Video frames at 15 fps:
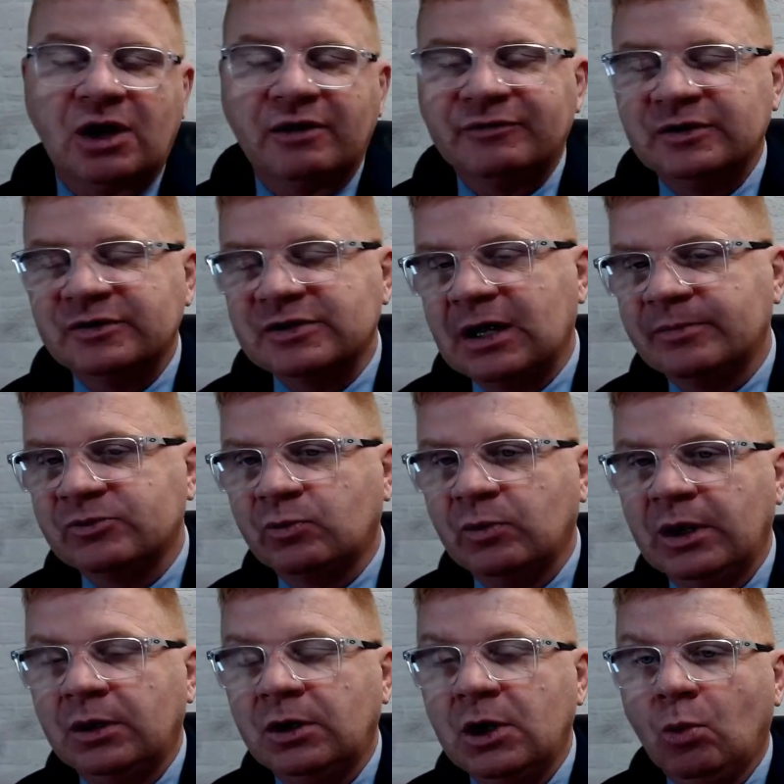oftentimes
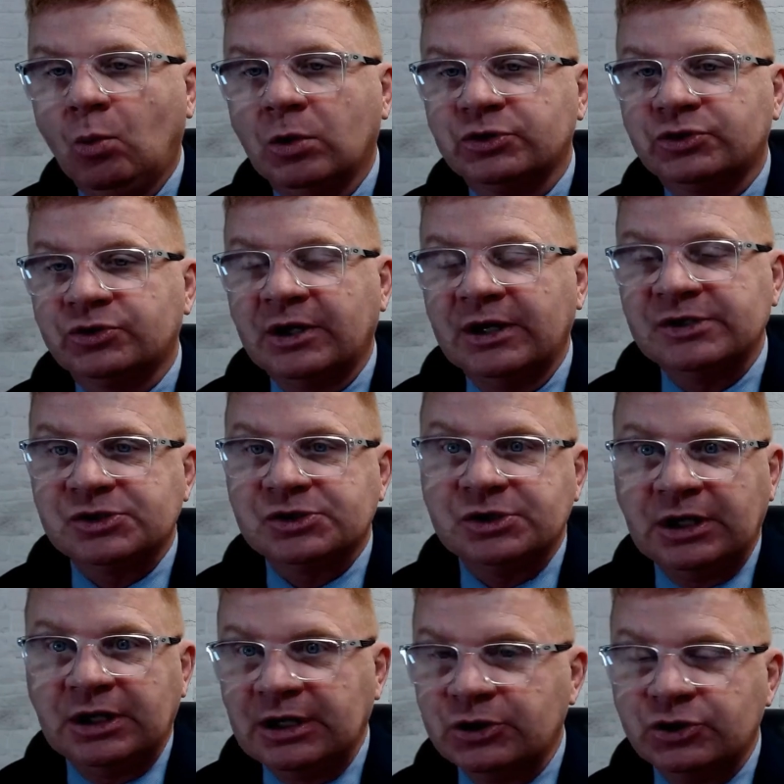when we're
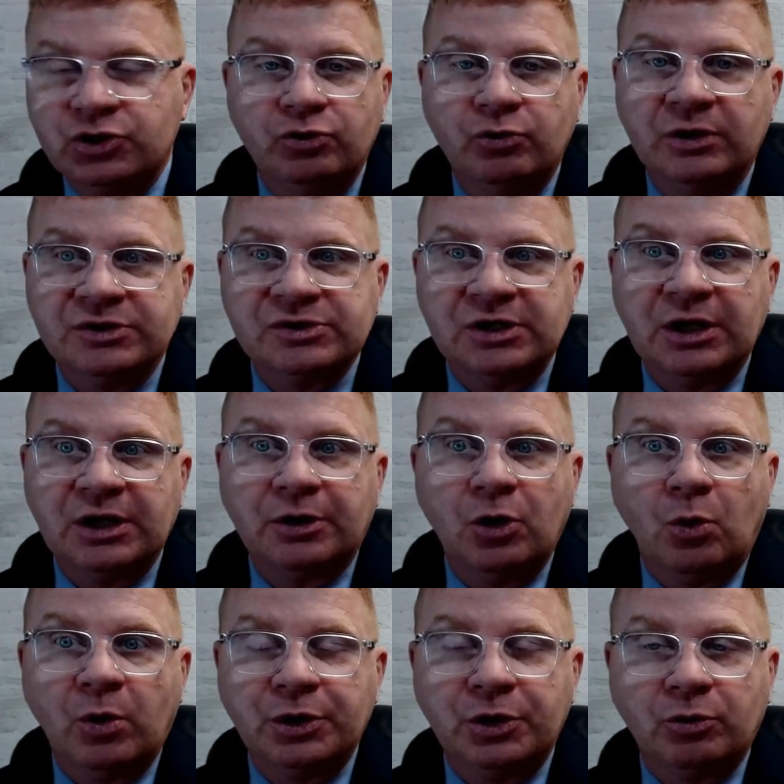transitioning into a
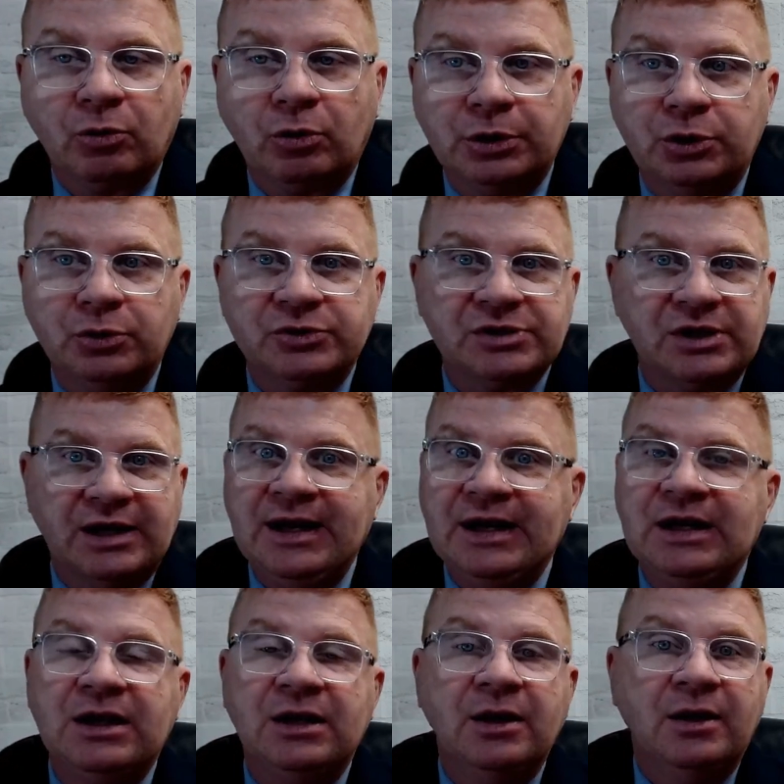scenario where you're only using
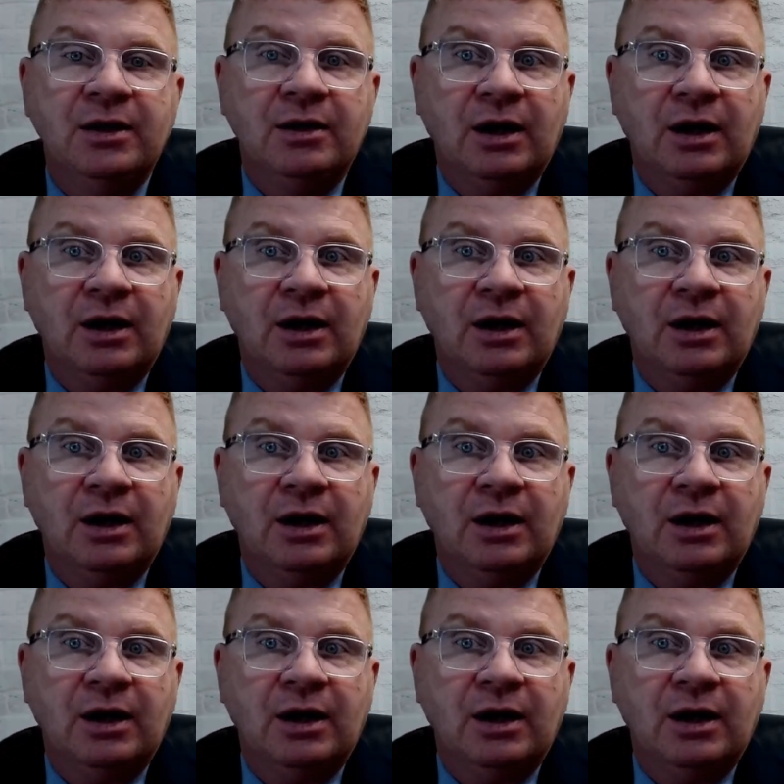80